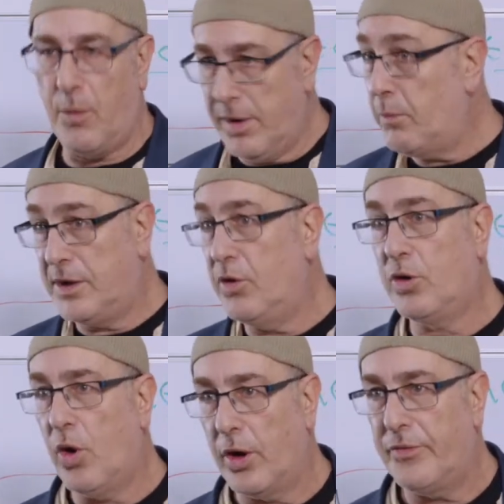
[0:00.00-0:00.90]
well, we do
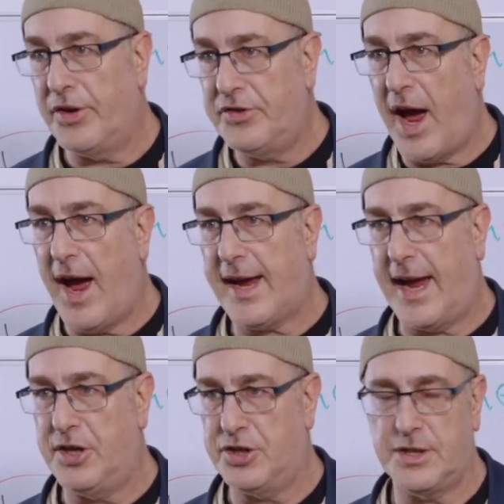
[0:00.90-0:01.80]
call it the Dark
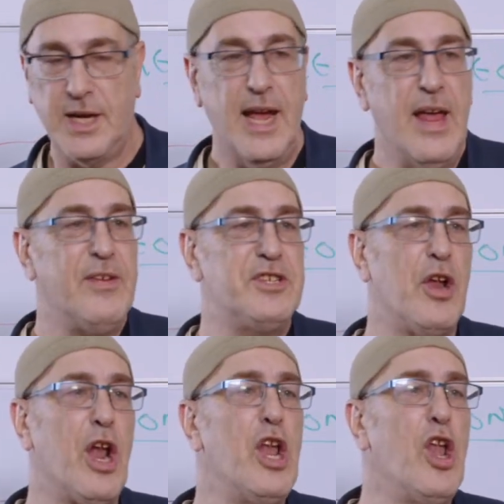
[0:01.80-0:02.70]
Ages. There's
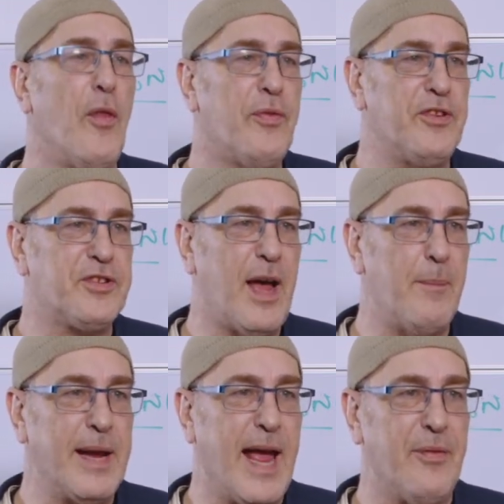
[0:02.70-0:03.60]
not a lot that's
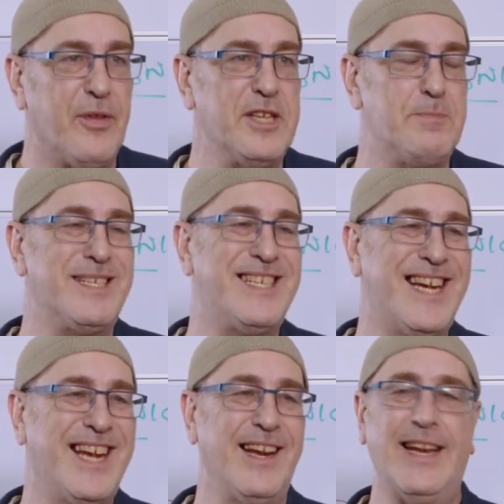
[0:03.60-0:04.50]
coming out that is
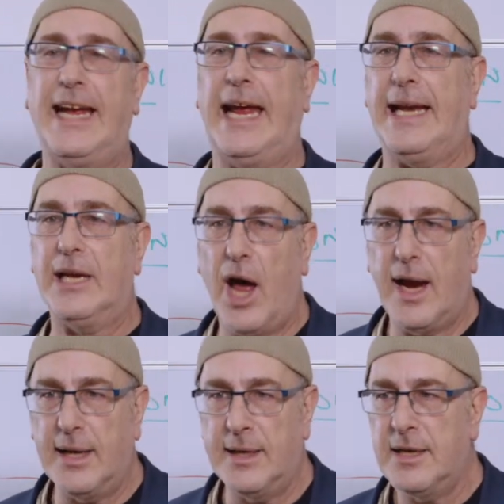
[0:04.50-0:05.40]
particularly
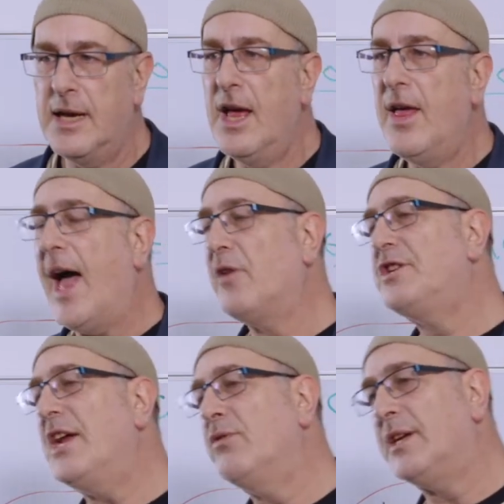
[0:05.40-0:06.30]
enlightened. Our
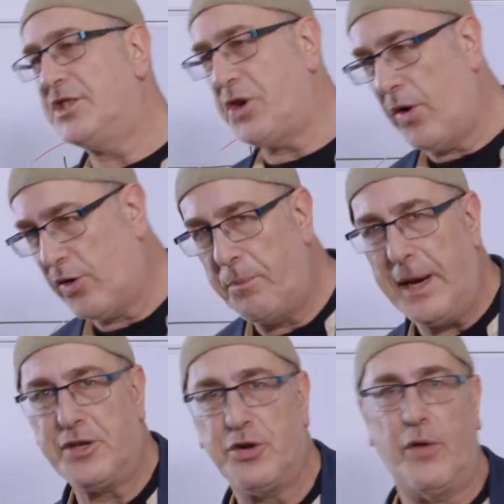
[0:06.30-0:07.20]
general historical
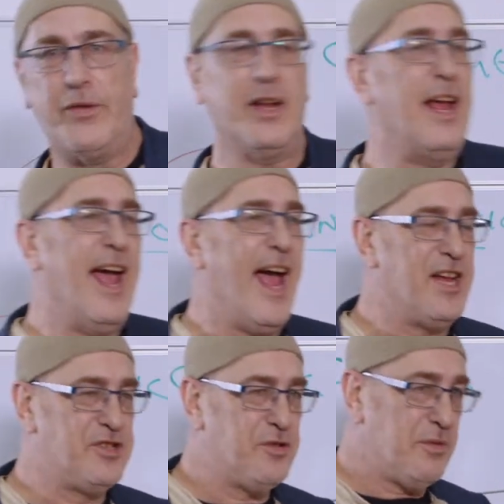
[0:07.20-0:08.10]
picture of it
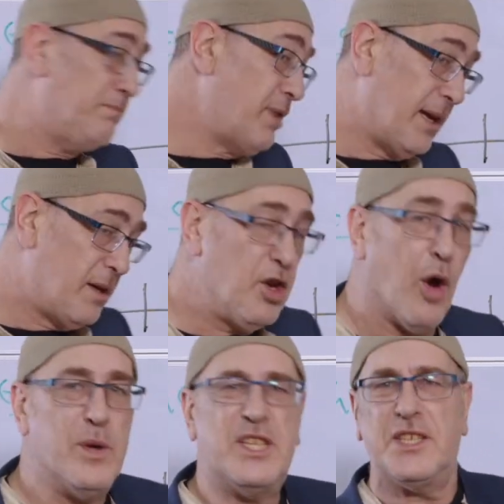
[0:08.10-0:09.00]
has been,
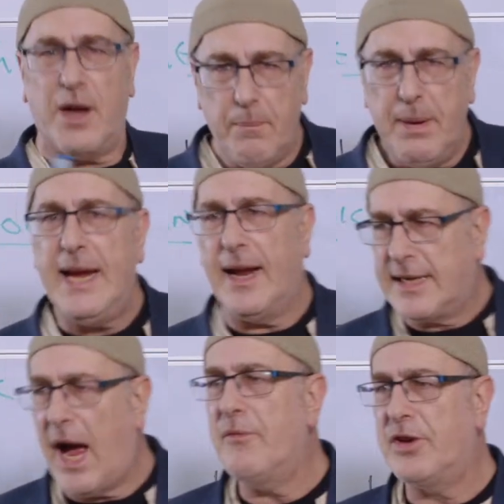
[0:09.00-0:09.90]
which is being
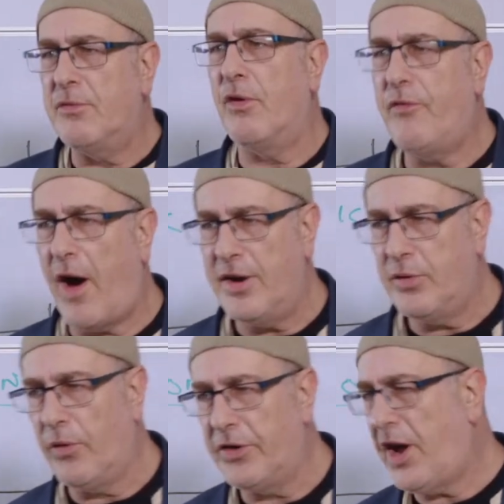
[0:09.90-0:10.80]
uncovered and refined
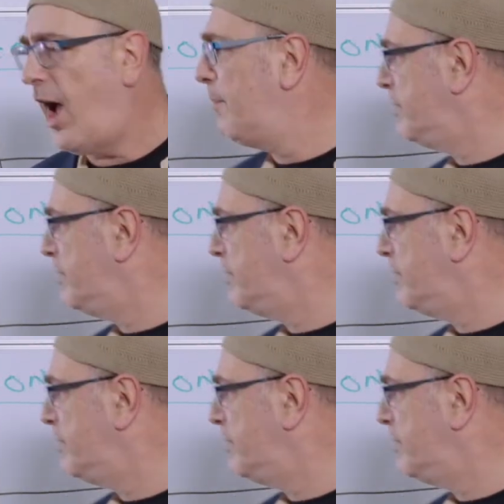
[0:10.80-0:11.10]
all the time,